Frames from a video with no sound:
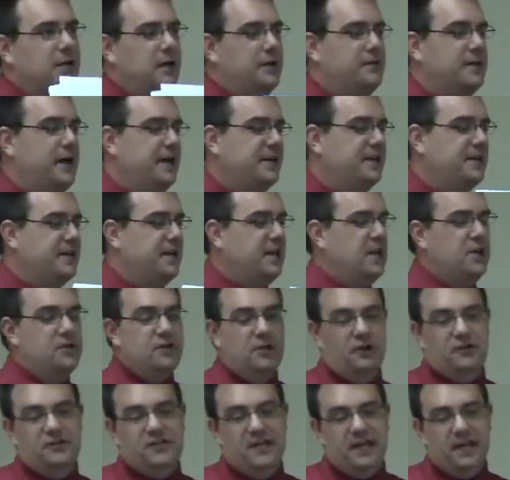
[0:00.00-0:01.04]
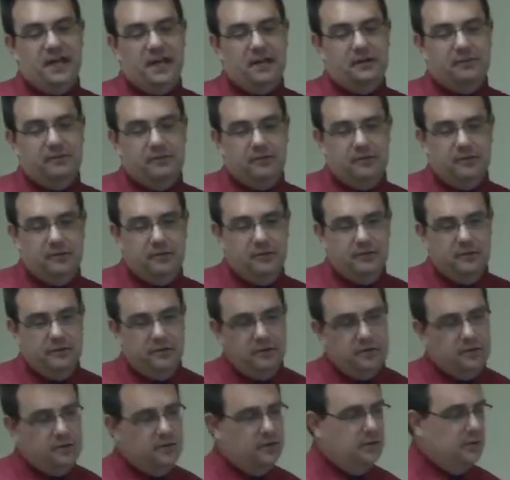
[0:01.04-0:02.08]
And that he either did it
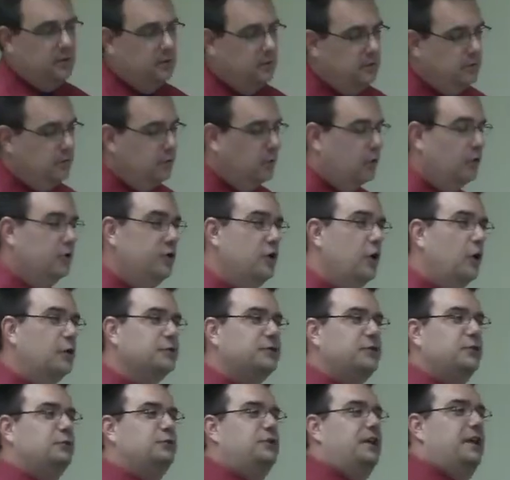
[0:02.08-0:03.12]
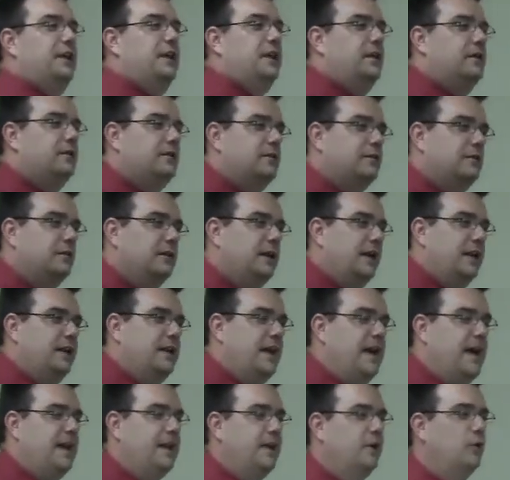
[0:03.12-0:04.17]
or knows who did it
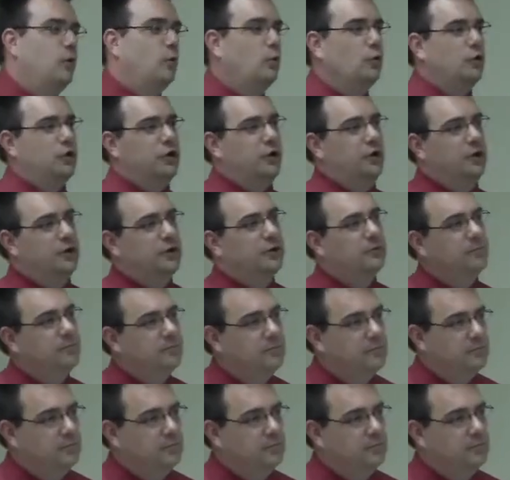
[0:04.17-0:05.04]
and had it ordered.